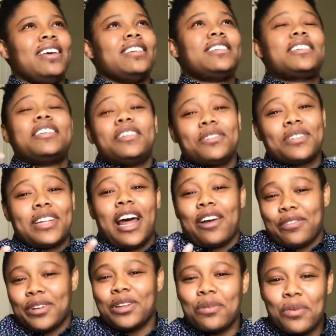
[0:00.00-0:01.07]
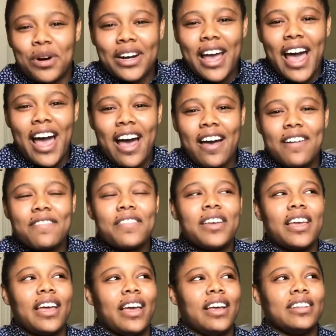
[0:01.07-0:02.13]
skills that I really want to have,
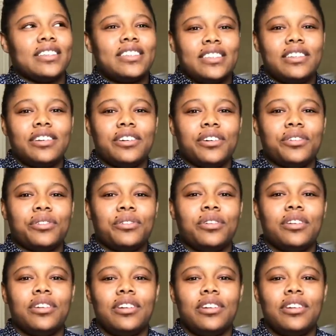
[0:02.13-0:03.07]
and still